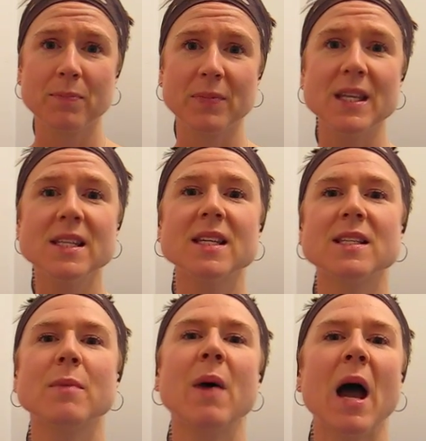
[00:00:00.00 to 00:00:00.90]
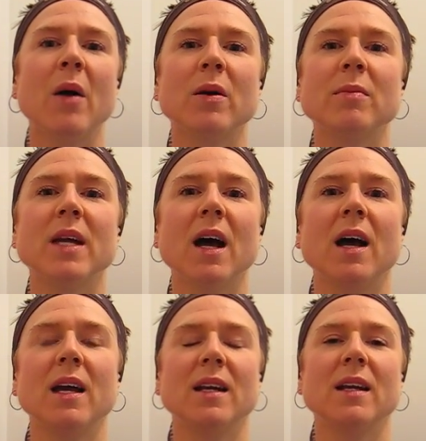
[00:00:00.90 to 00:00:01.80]
This is the power
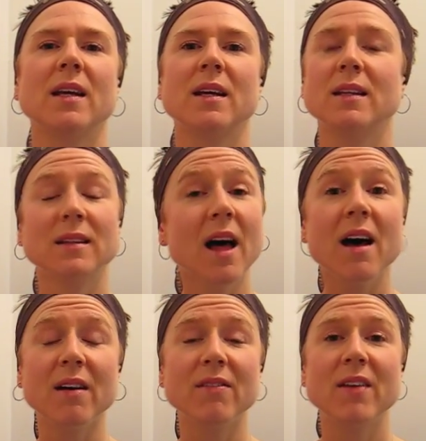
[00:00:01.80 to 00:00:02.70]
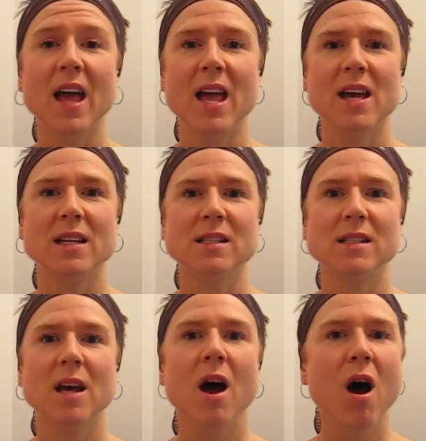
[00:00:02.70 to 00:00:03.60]
behind love
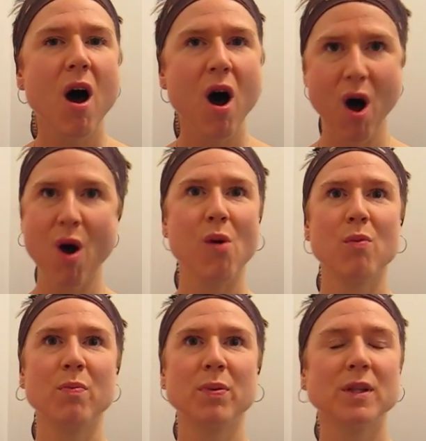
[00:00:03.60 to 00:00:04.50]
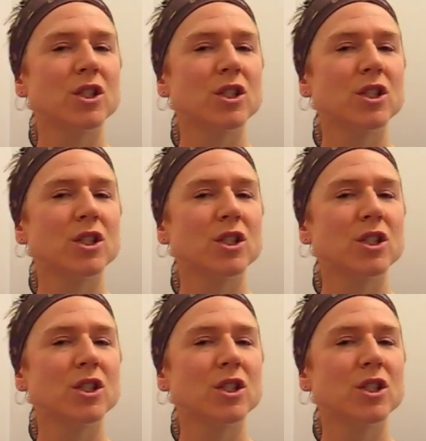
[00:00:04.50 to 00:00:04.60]
and hope,